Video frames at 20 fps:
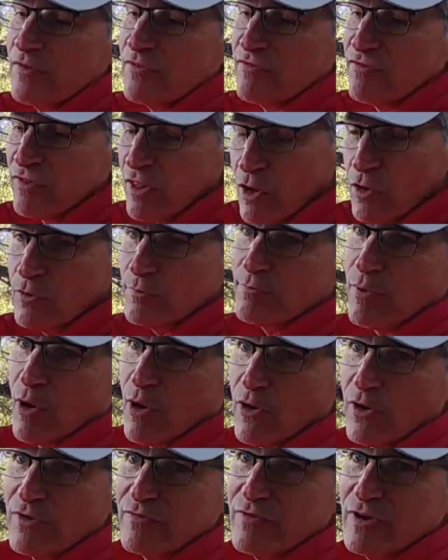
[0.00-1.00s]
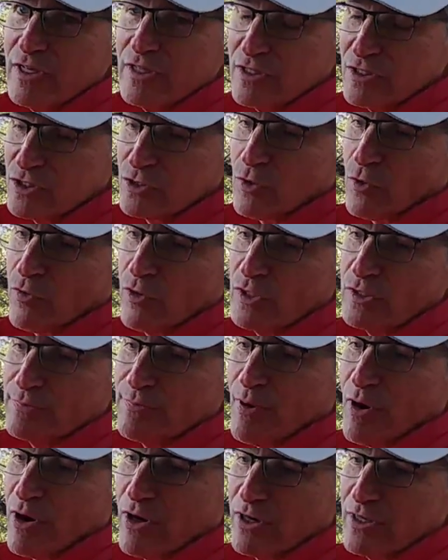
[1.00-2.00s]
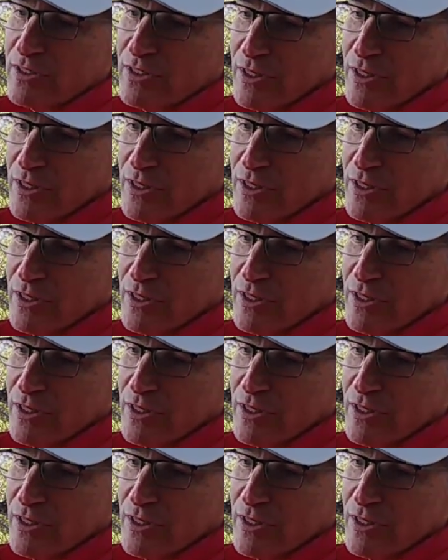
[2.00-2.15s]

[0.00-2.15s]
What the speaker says: float part of it, the storage part,